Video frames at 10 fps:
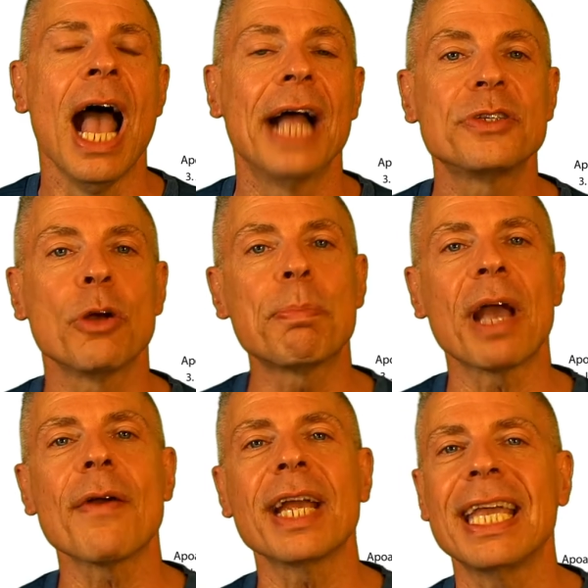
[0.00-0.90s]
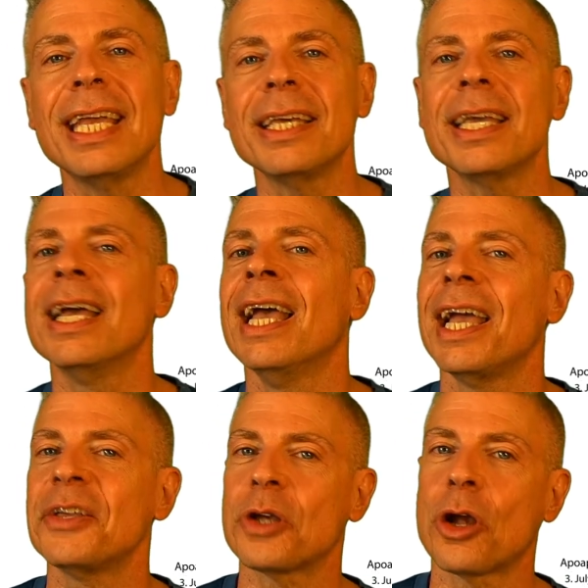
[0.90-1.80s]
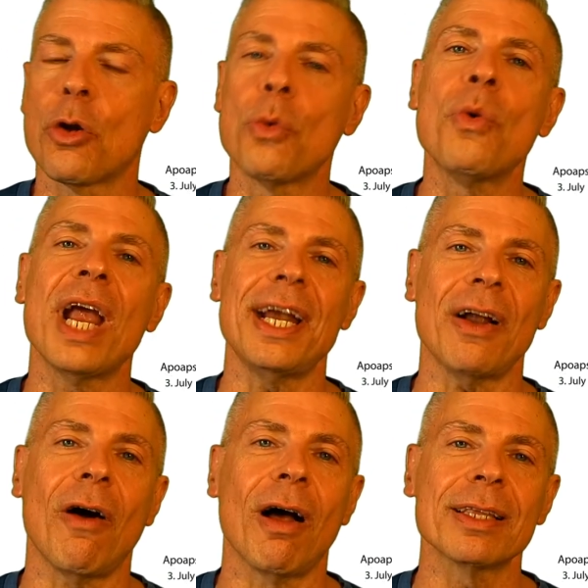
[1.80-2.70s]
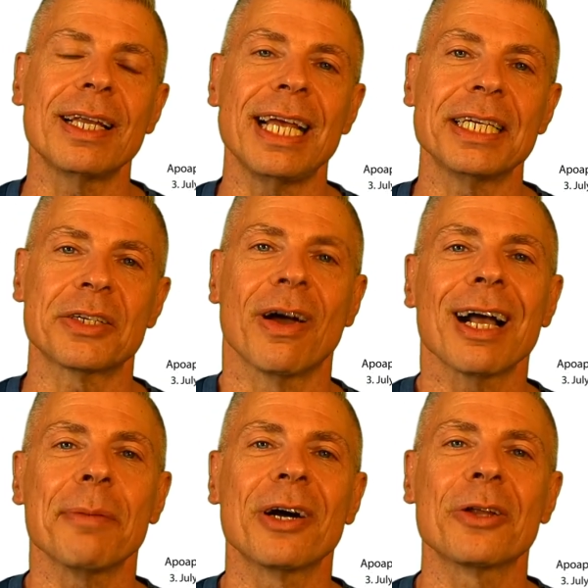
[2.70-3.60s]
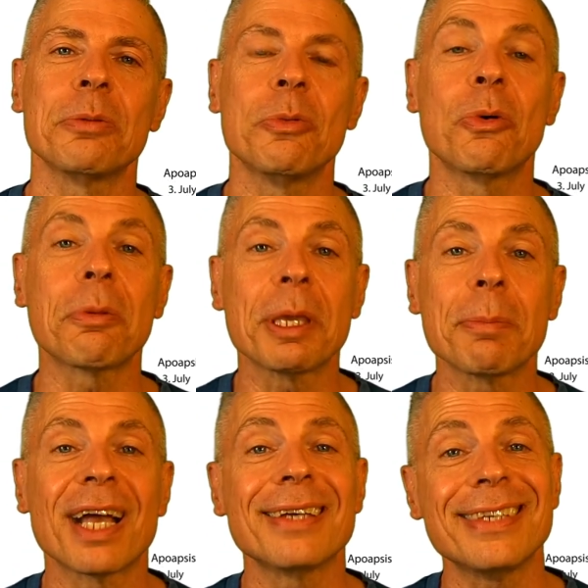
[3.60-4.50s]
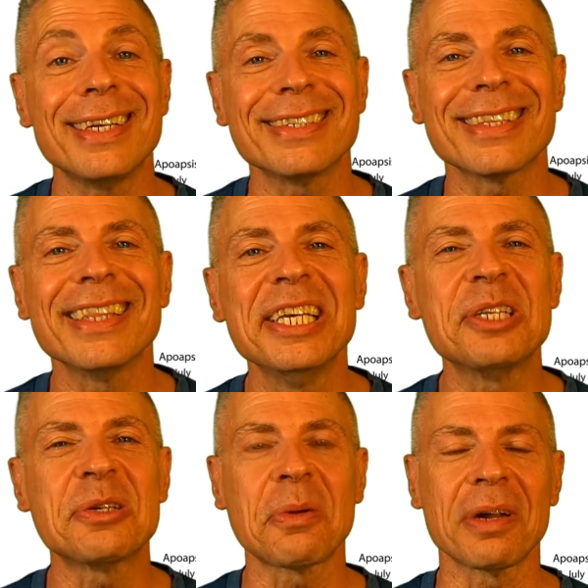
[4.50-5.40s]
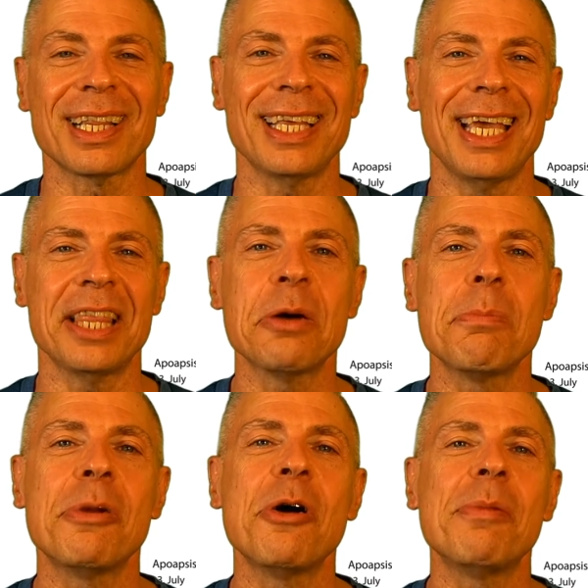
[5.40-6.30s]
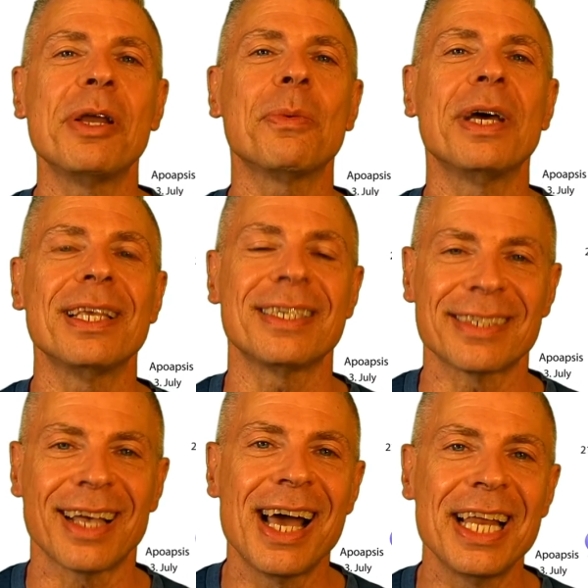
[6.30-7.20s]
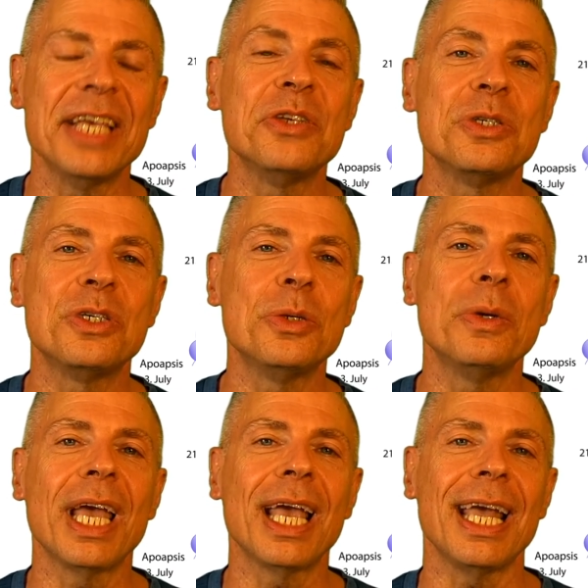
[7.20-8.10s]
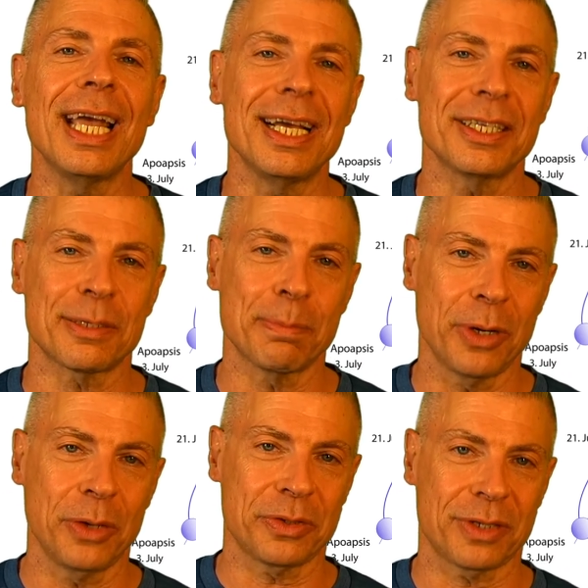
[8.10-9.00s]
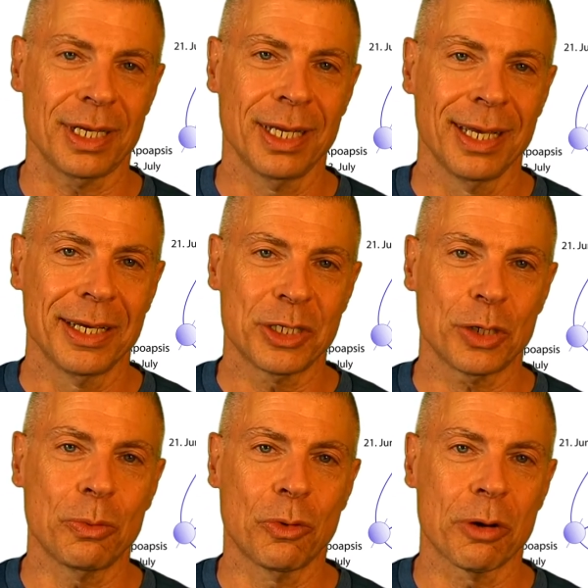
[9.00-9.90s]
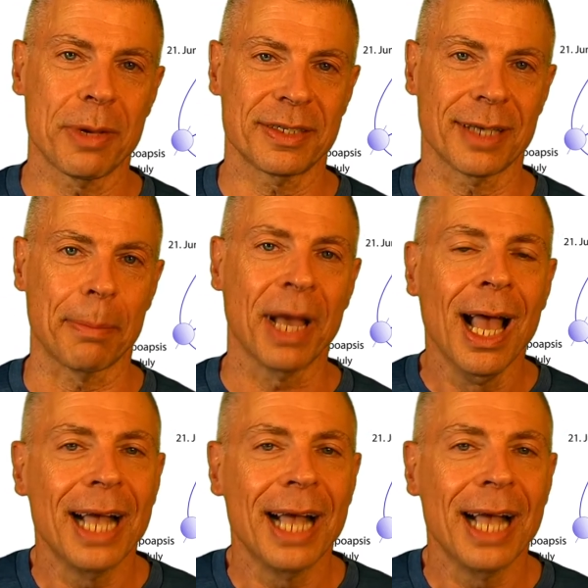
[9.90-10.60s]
And so perihelia is a great holiday to talk about global warming, because it is literally the moment when the sun is doing its most to warm us up.